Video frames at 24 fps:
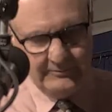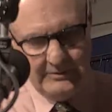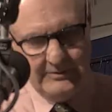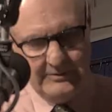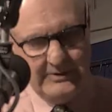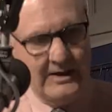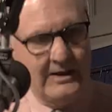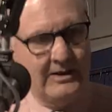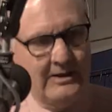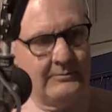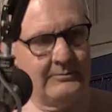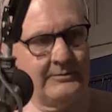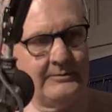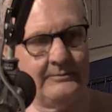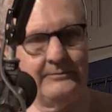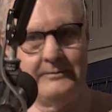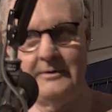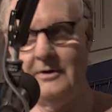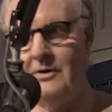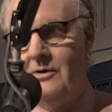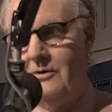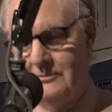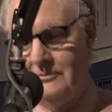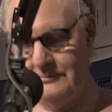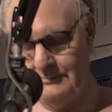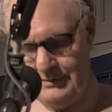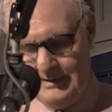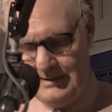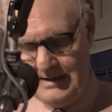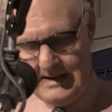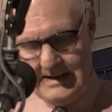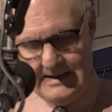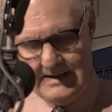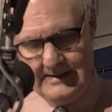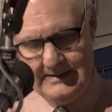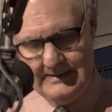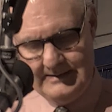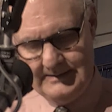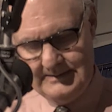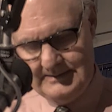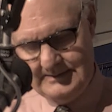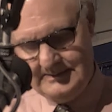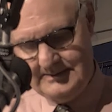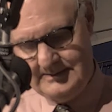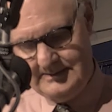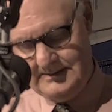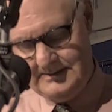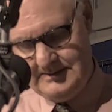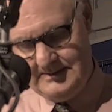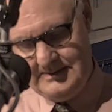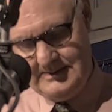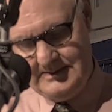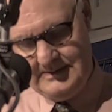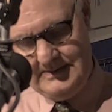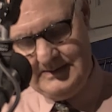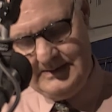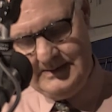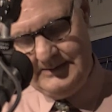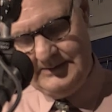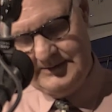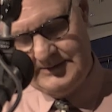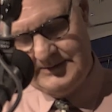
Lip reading: her album Long Player, and